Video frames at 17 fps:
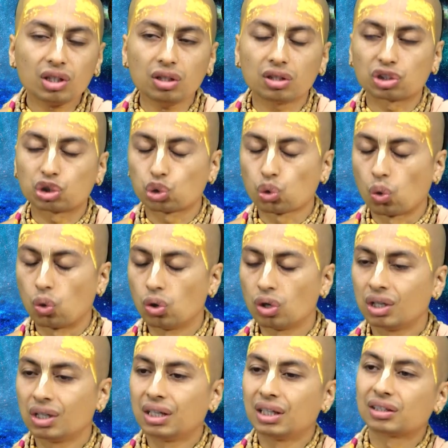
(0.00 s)
So,
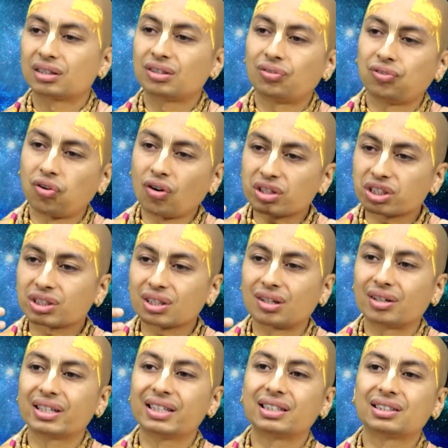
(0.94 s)
the first
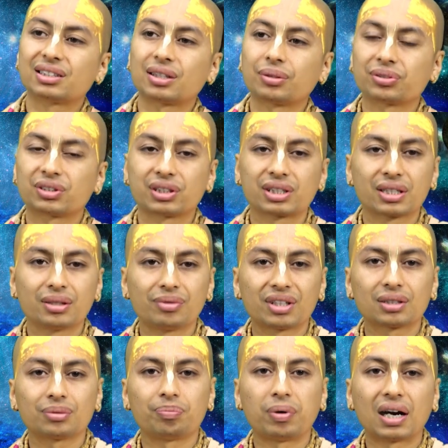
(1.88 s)
audience of
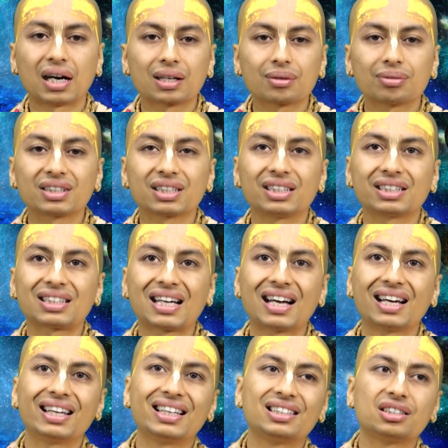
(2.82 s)
Srimad Bhagavad
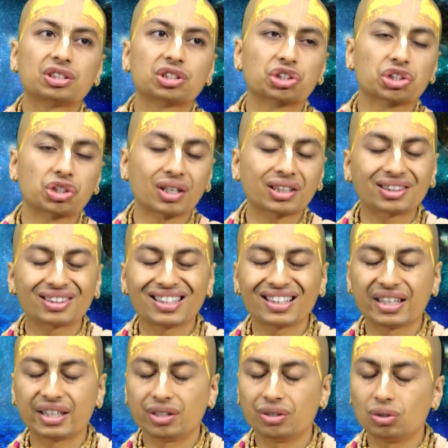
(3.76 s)
Gita in
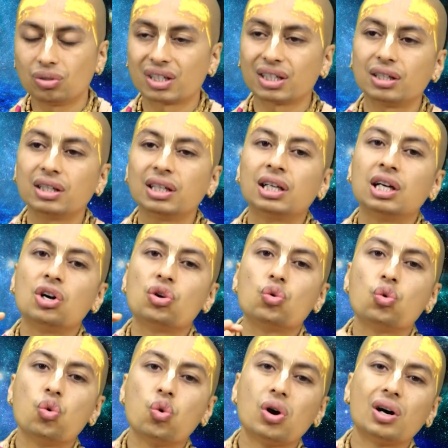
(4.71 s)
Satya Yuga
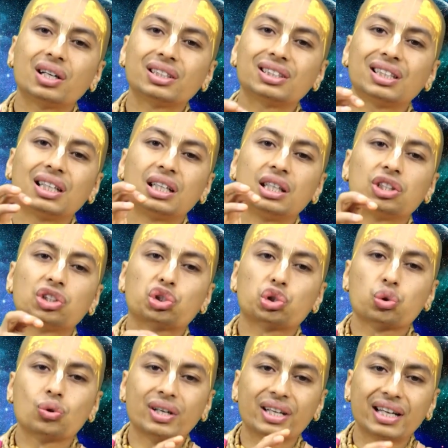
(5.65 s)
was
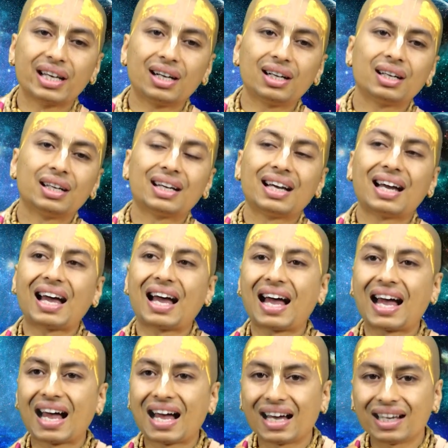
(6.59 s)
Surya,
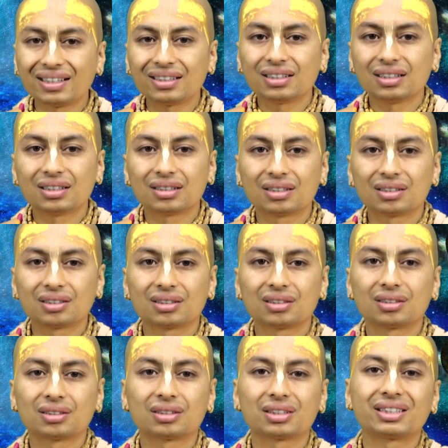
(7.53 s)
and
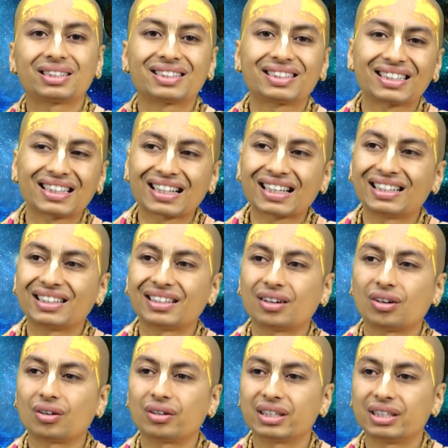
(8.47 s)
second
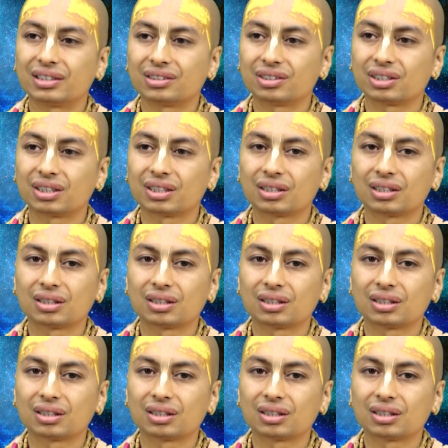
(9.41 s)
audience